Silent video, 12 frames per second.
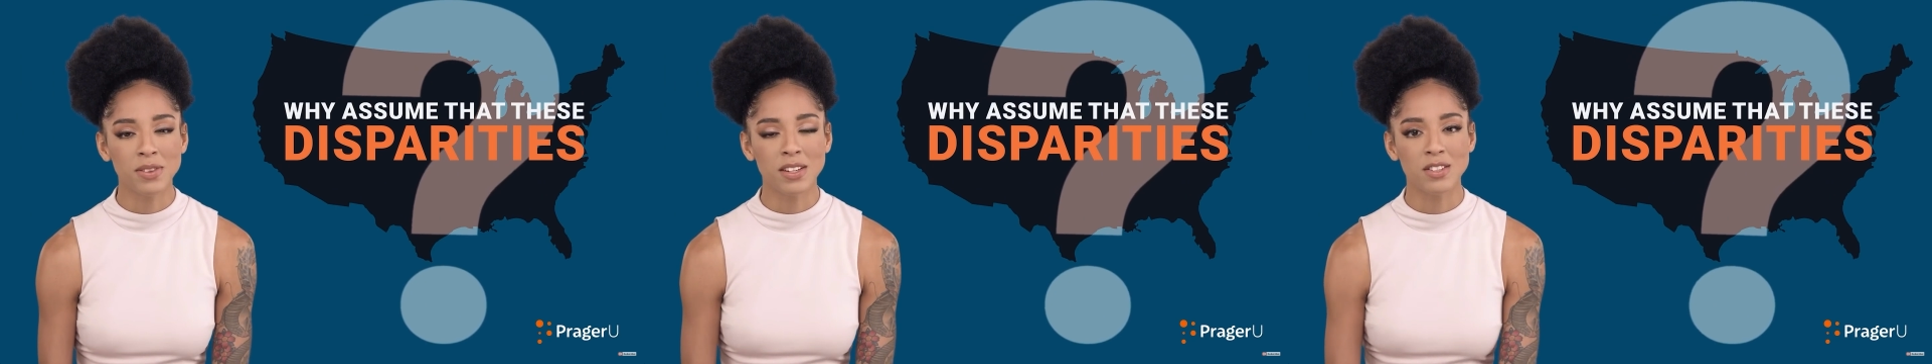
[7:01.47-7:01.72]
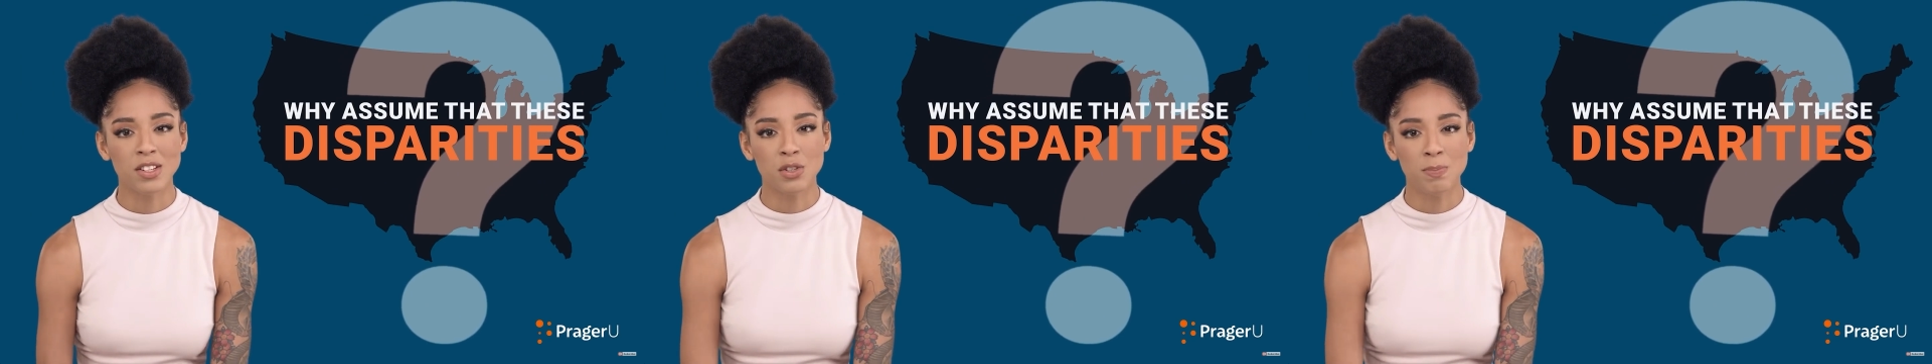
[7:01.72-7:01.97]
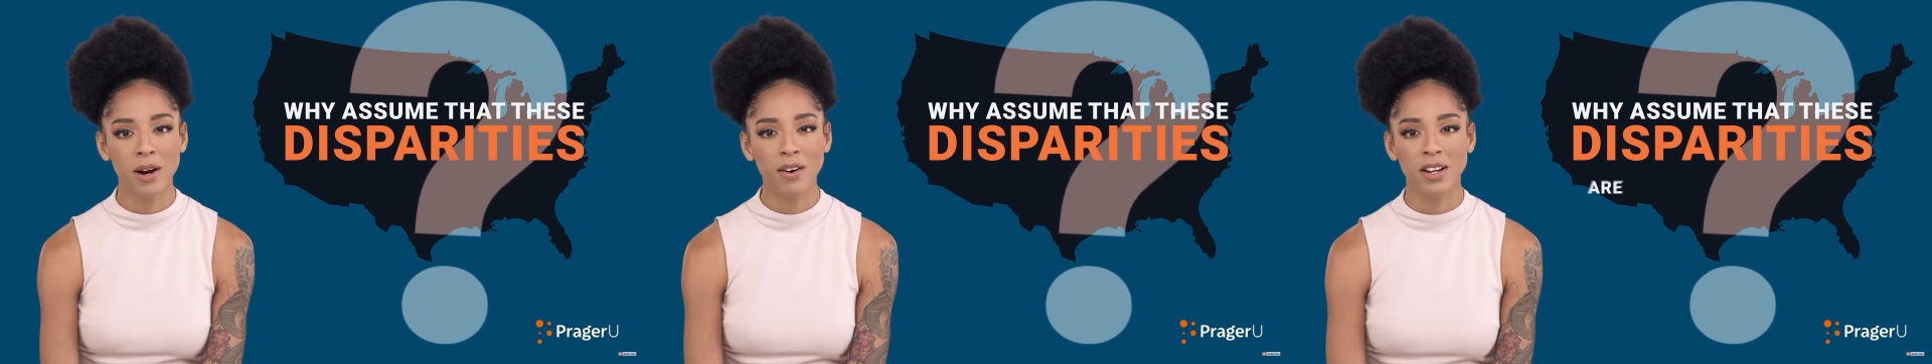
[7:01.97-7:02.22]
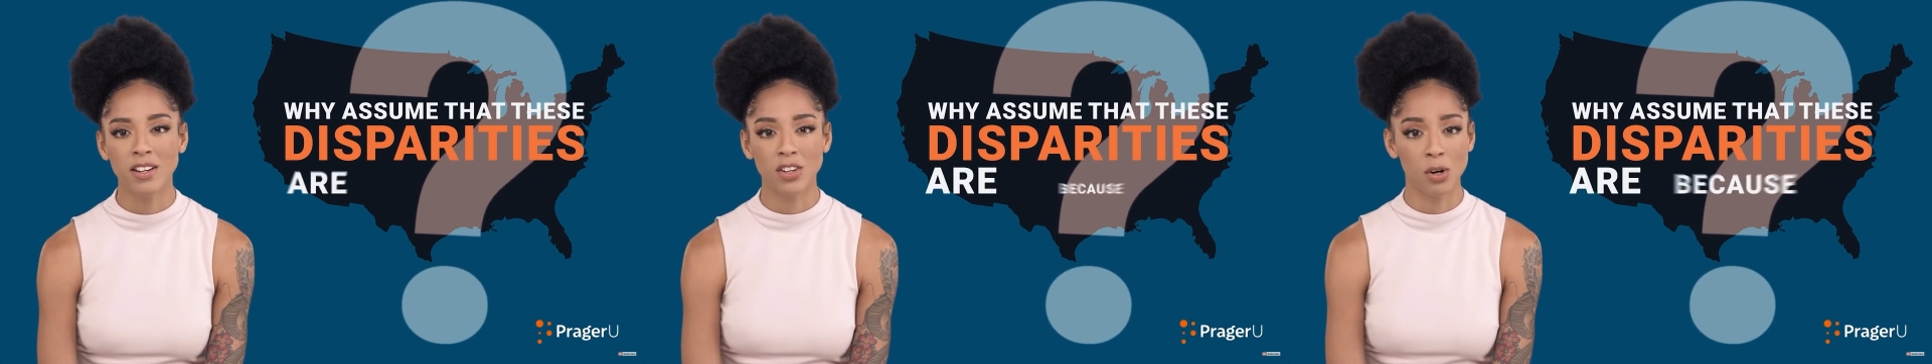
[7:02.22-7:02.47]
that these
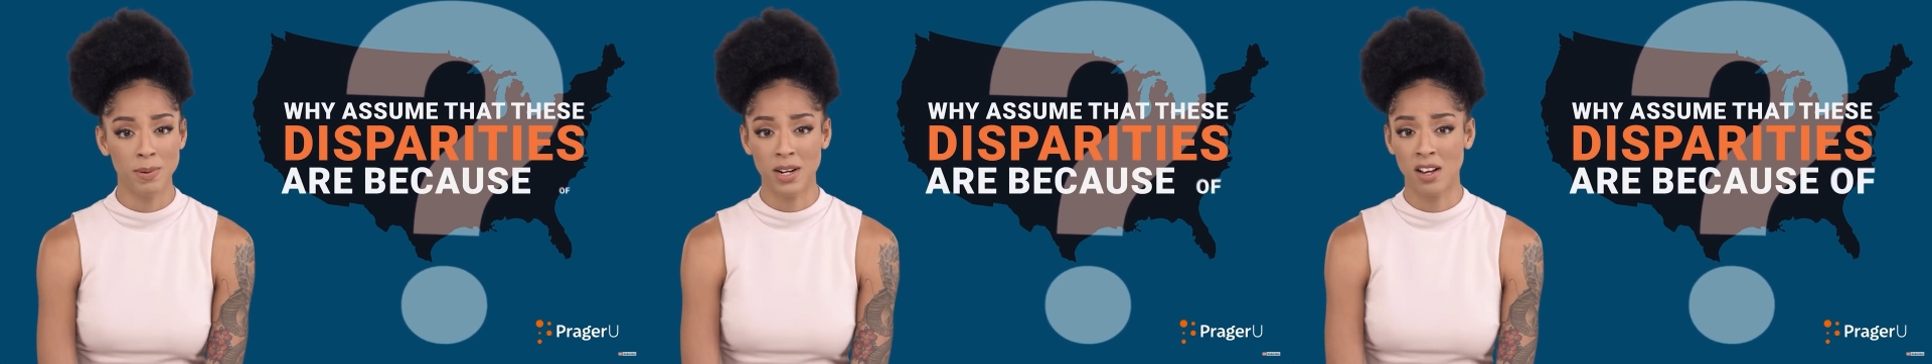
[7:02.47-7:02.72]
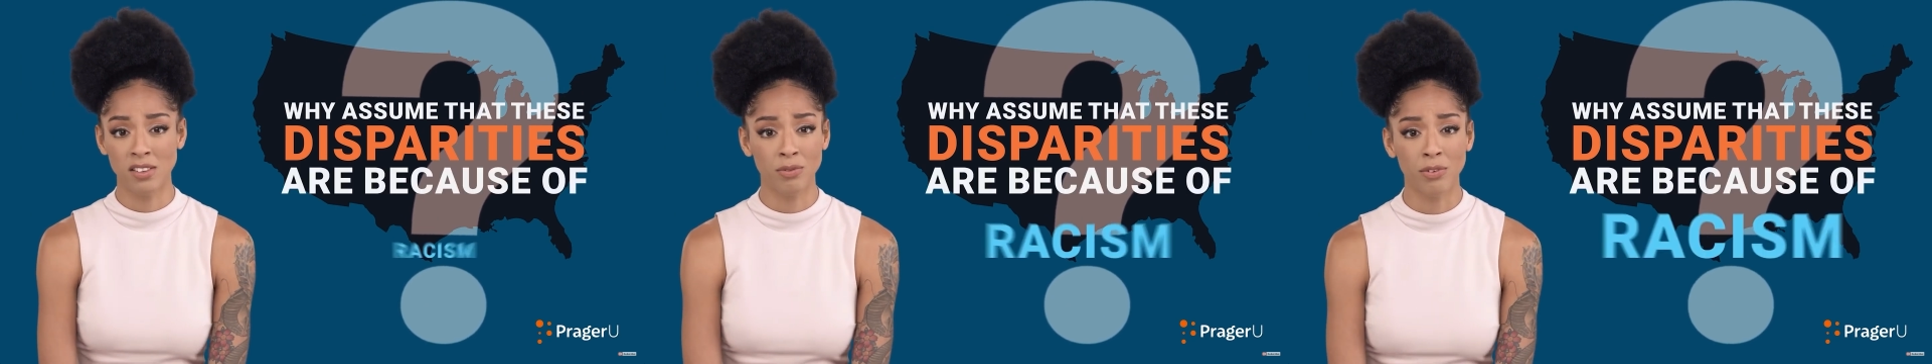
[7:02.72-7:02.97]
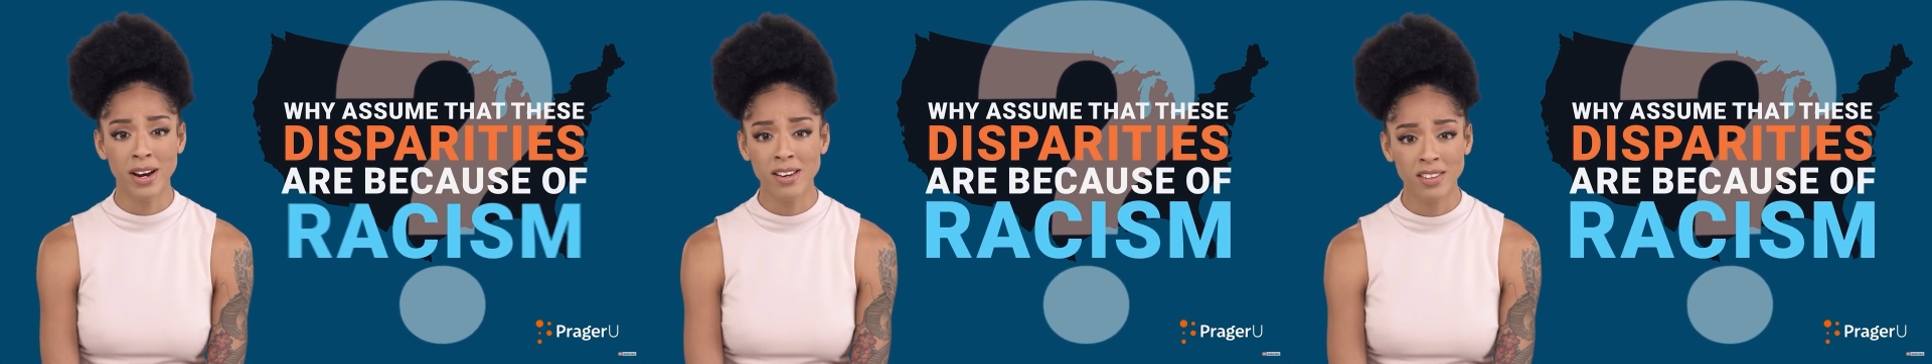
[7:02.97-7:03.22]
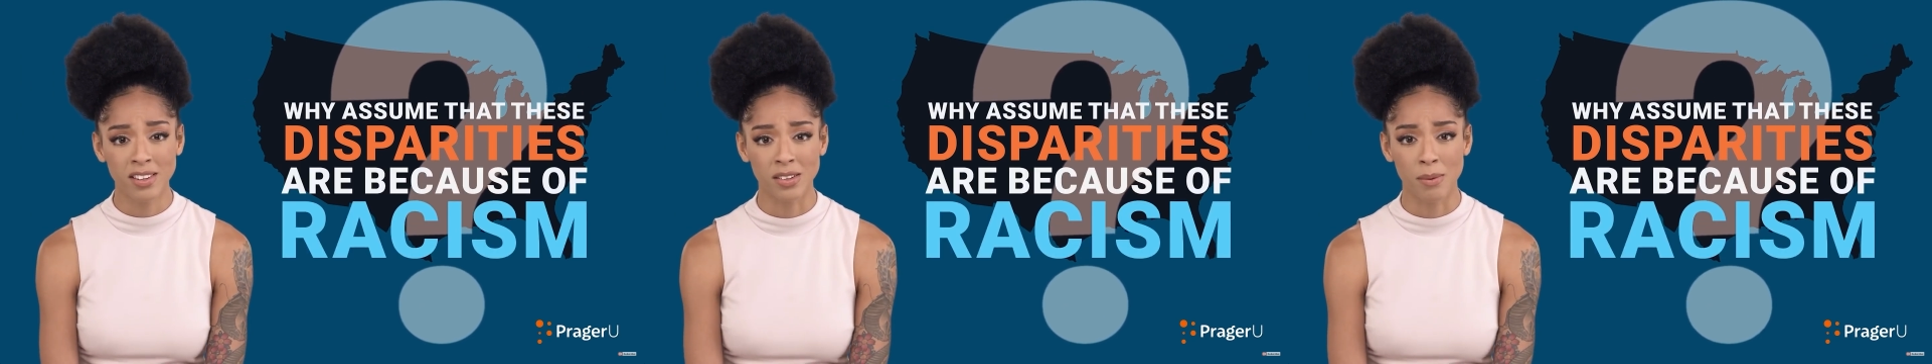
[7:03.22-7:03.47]
disparities are because of
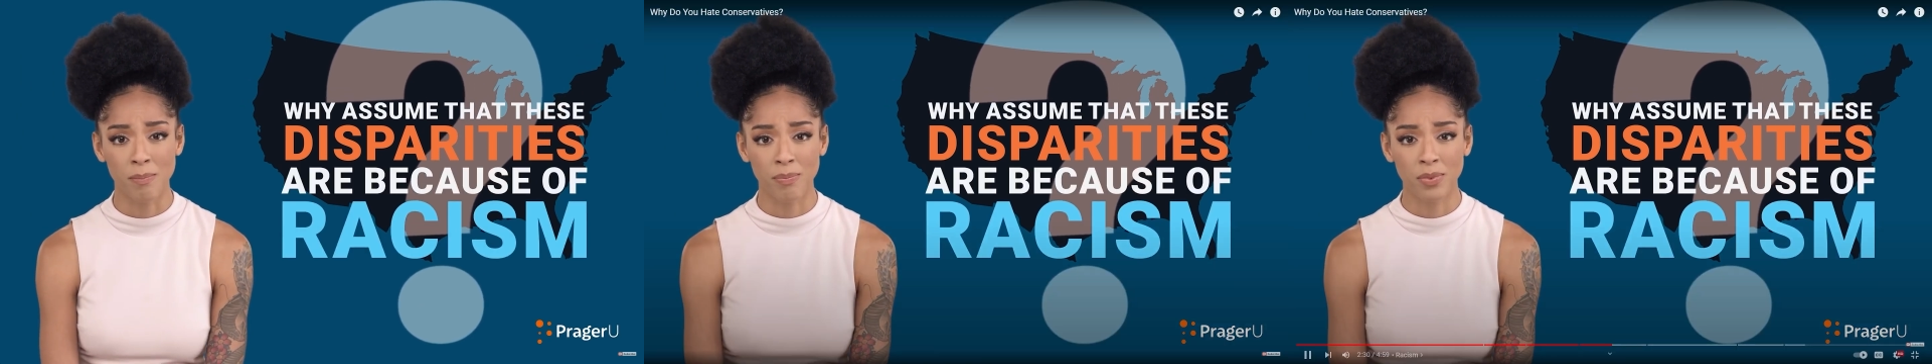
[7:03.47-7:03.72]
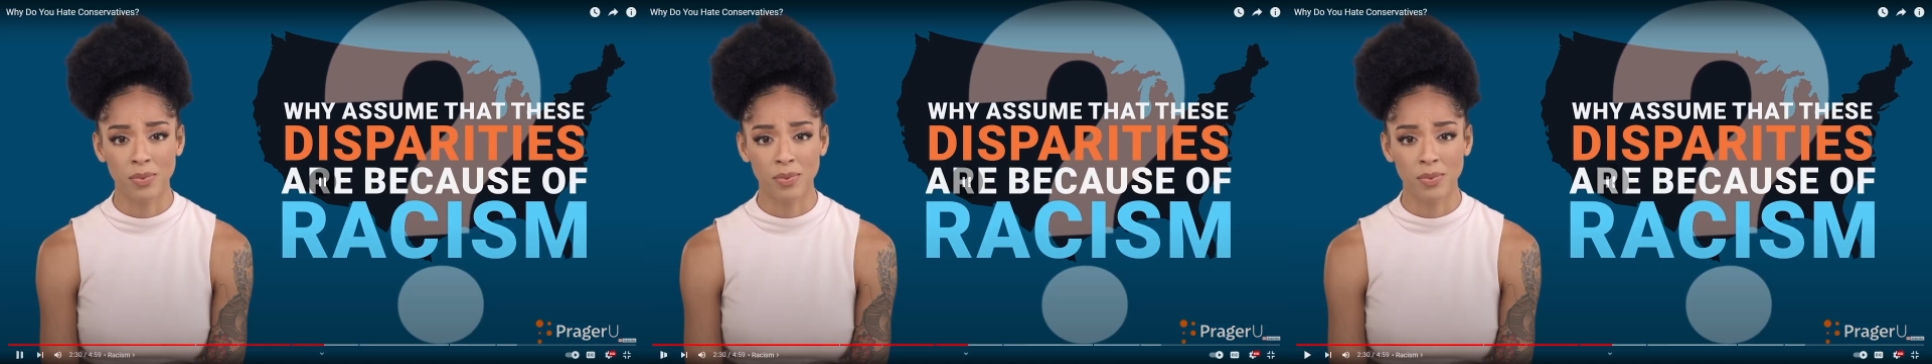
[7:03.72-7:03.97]
racism?